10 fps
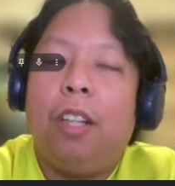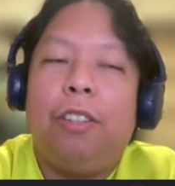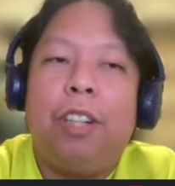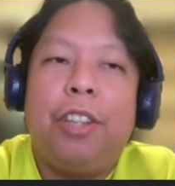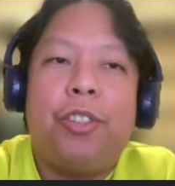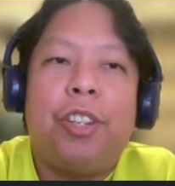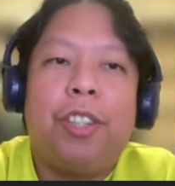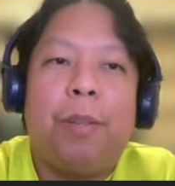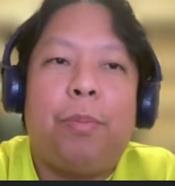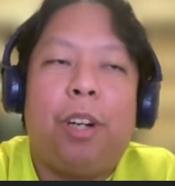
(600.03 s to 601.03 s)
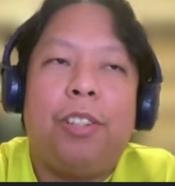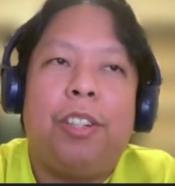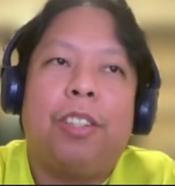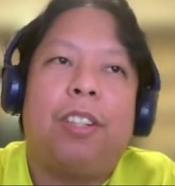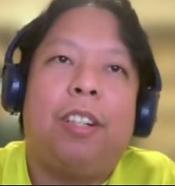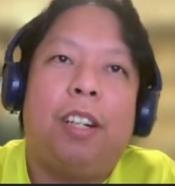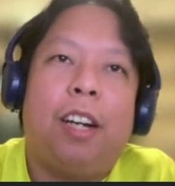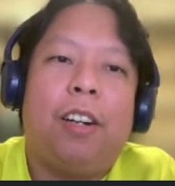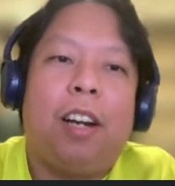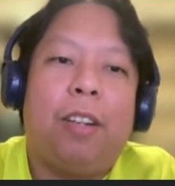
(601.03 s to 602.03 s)
other interesting projects are
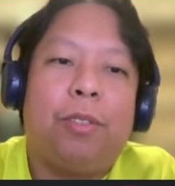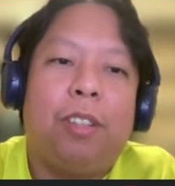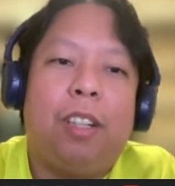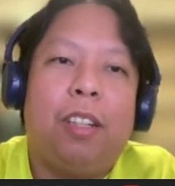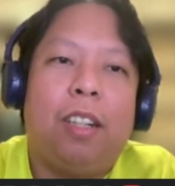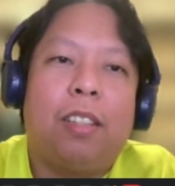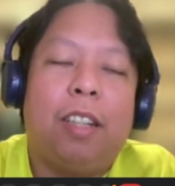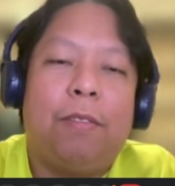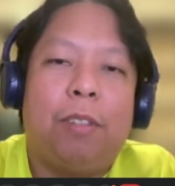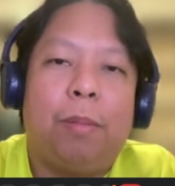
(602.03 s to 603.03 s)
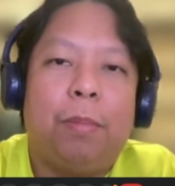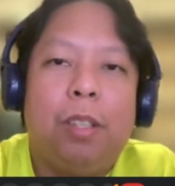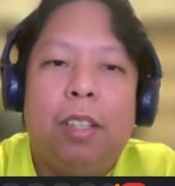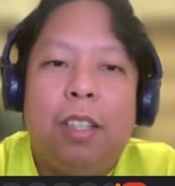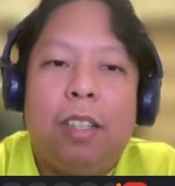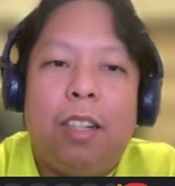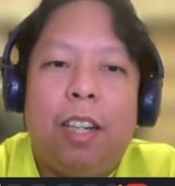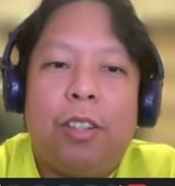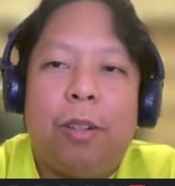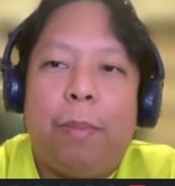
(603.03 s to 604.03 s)
out there aside from
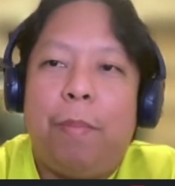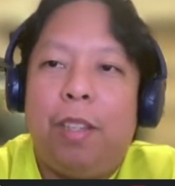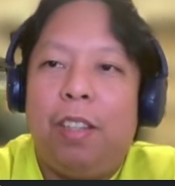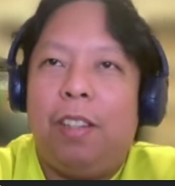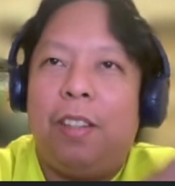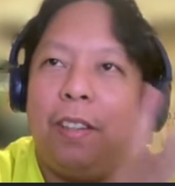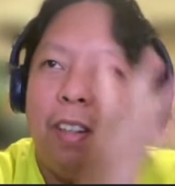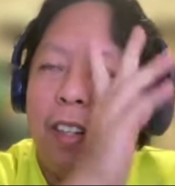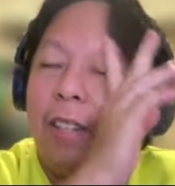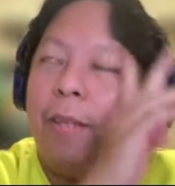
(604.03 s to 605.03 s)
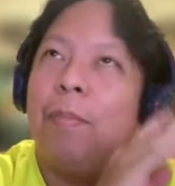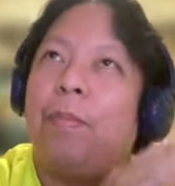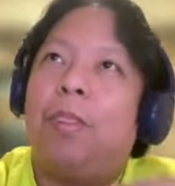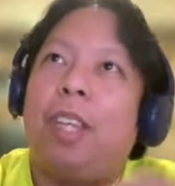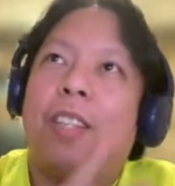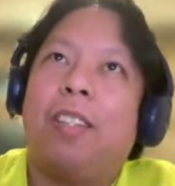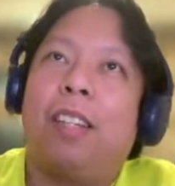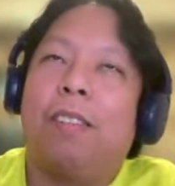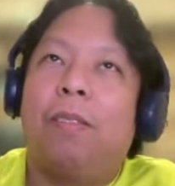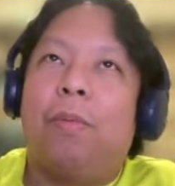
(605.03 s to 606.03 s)
Silencio, or maybe things
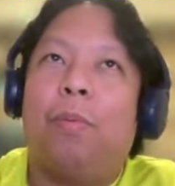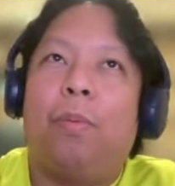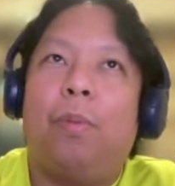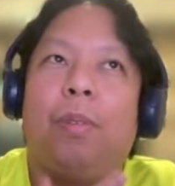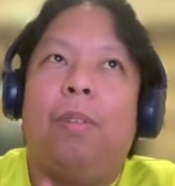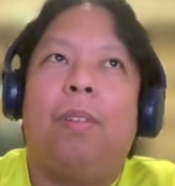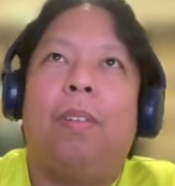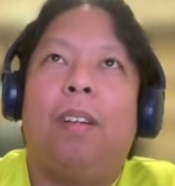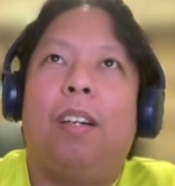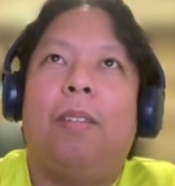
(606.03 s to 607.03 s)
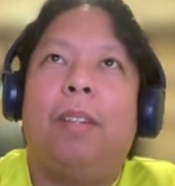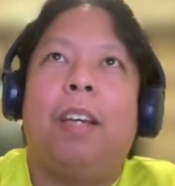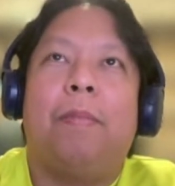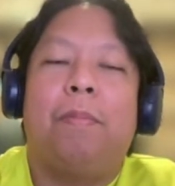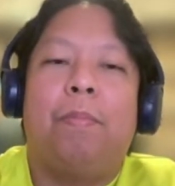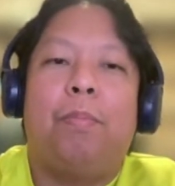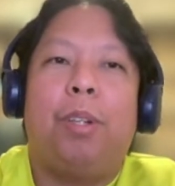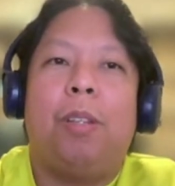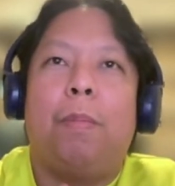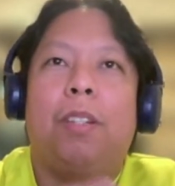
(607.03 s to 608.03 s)
that yeah,
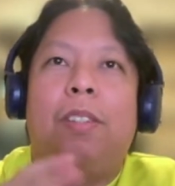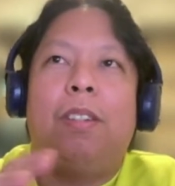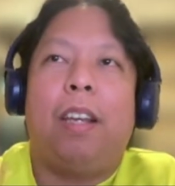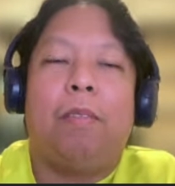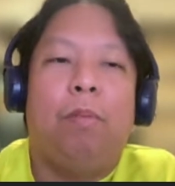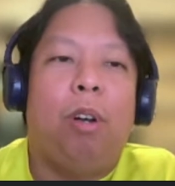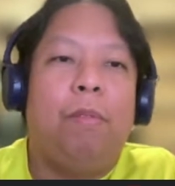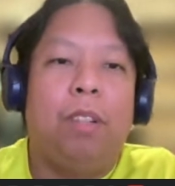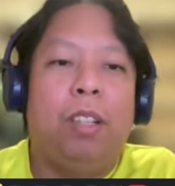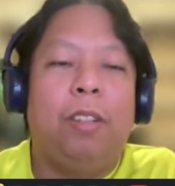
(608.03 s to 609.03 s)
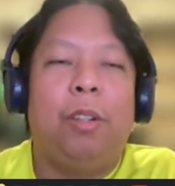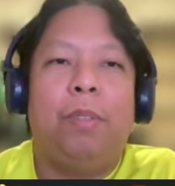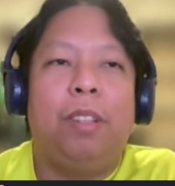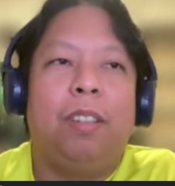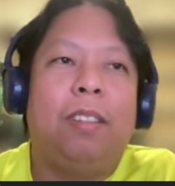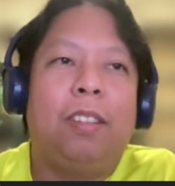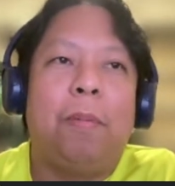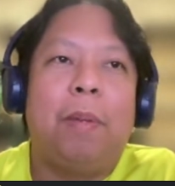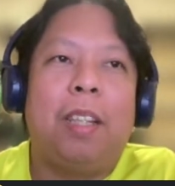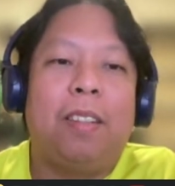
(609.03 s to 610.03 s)
pretty much like novel
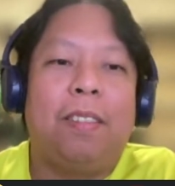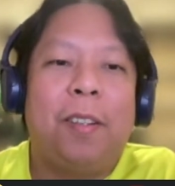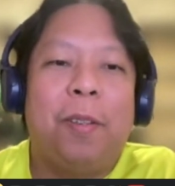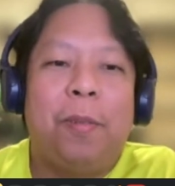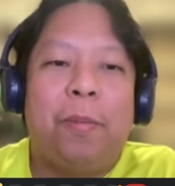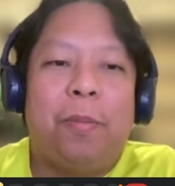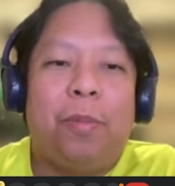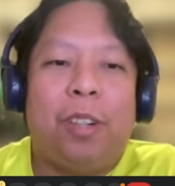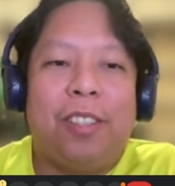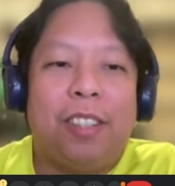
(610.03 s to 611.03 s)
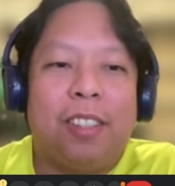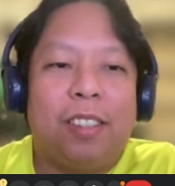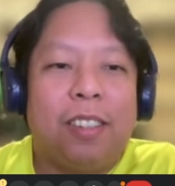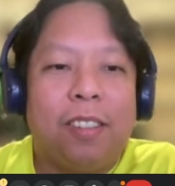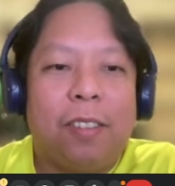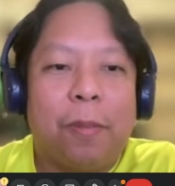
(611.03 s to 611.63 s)
DePIN projects.